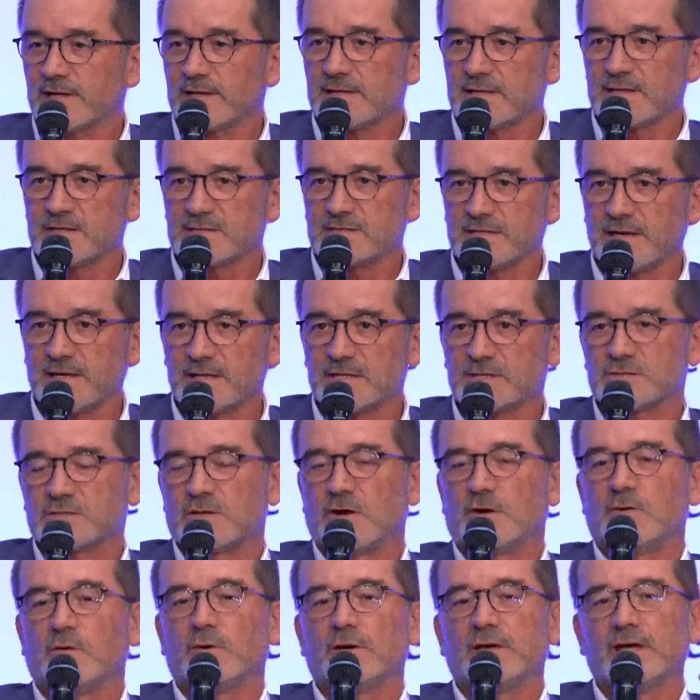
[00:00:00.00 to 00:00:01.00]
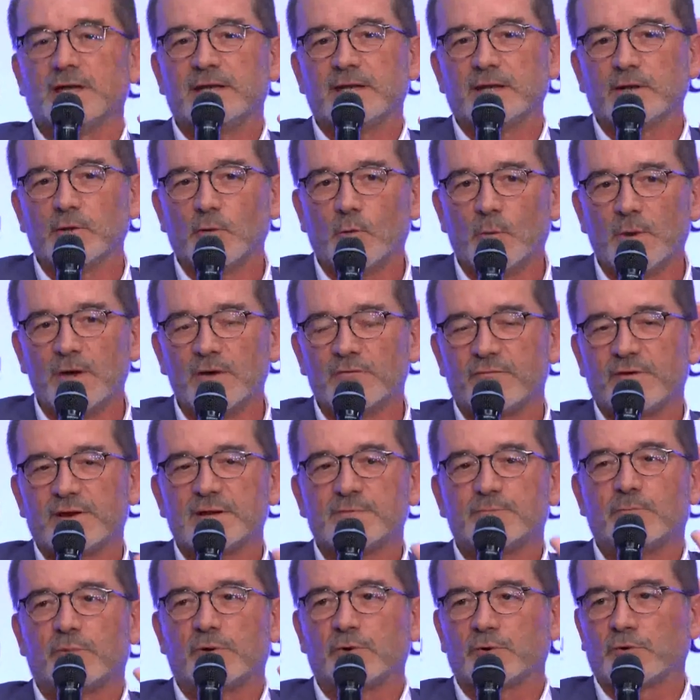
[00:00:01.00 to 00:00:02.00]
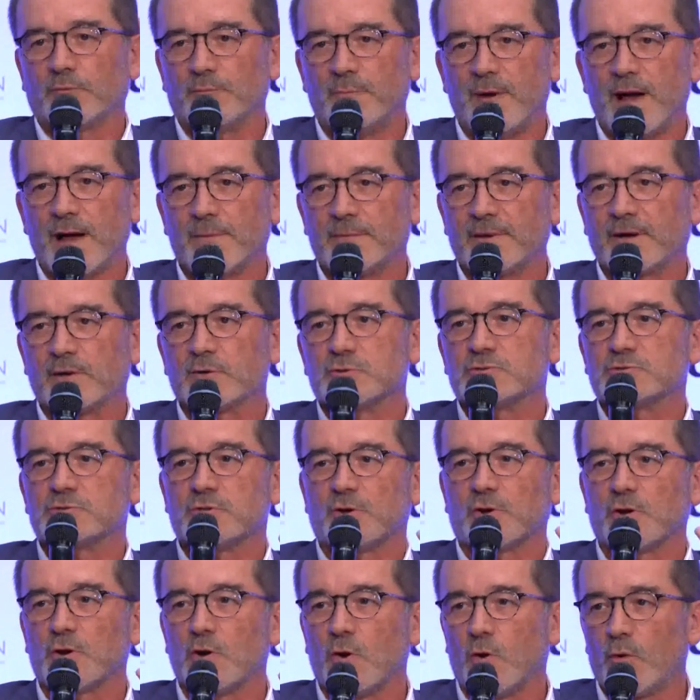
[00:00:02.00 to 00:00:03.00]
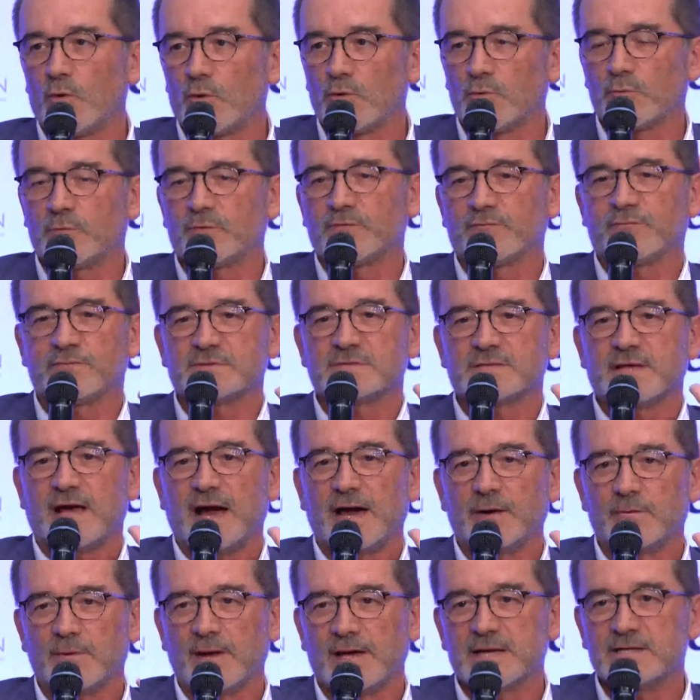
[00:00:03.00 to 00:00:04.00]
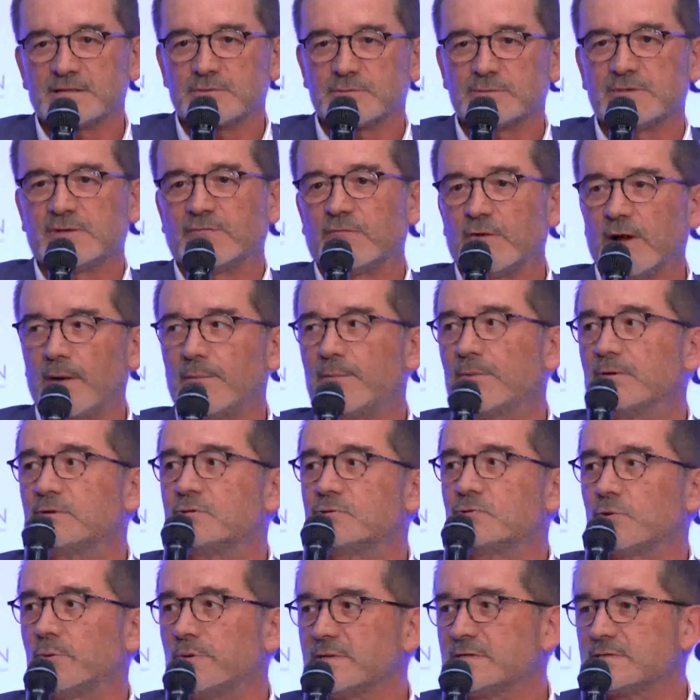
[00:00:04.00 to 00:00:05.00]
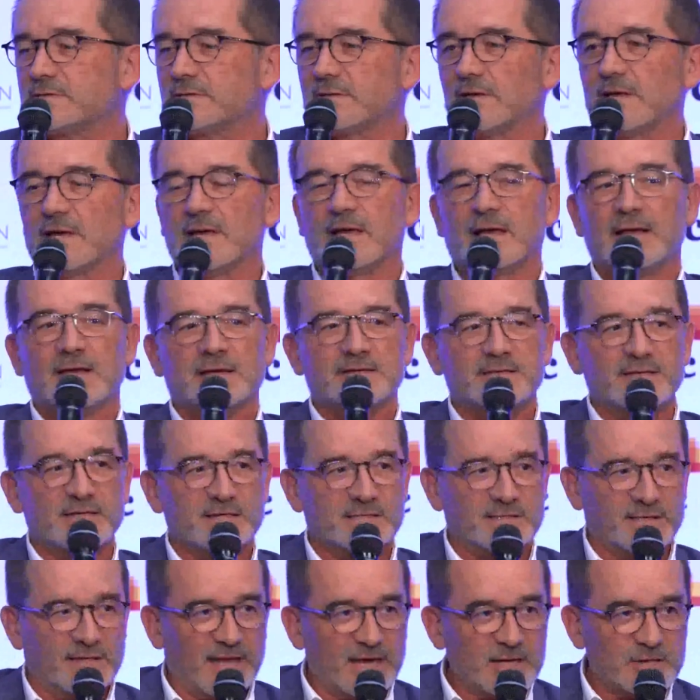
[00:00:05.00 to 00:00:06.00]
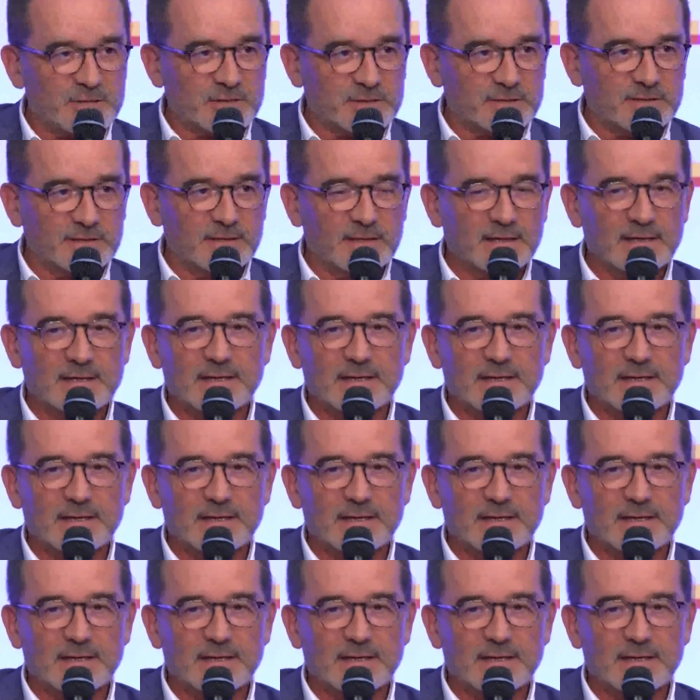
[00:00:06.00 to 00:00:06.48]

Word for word: As I said, it's uh, in, in a way a very important part because the goal was Alula is to develop a tourist destination,